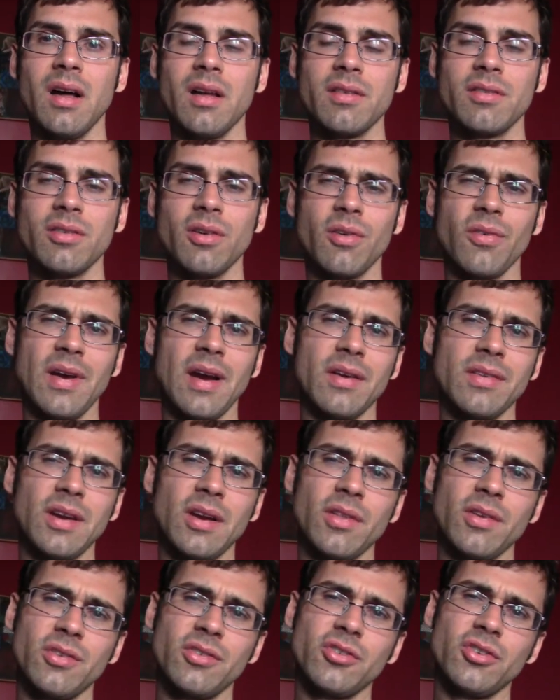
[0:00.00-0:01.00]
Also around
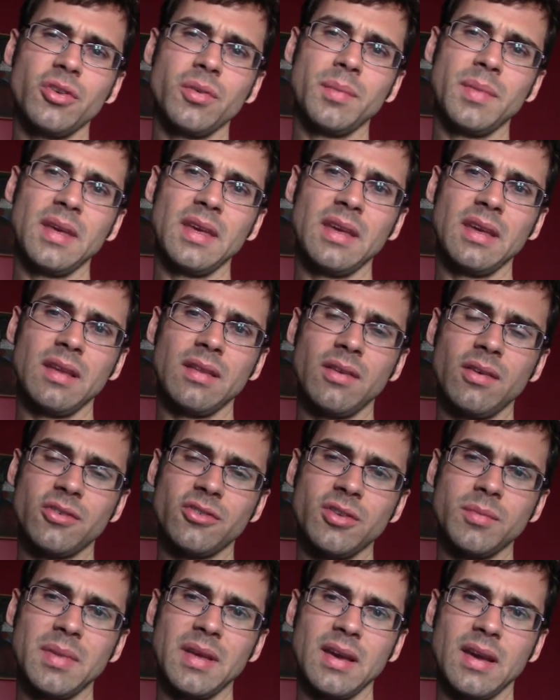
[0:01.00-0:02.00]
there, there should be
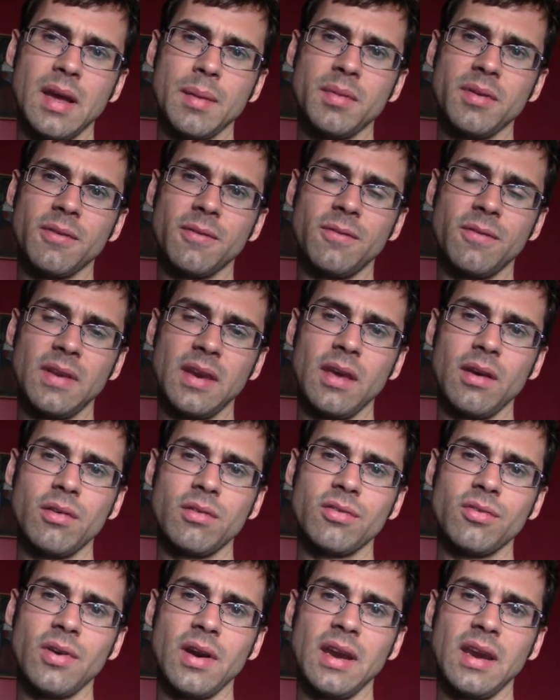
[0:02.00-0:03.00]
a couple of
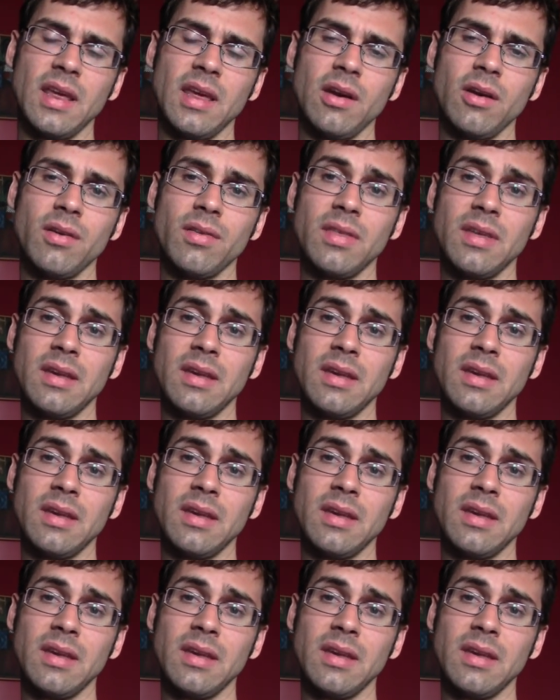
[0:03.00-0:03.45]
videos right here.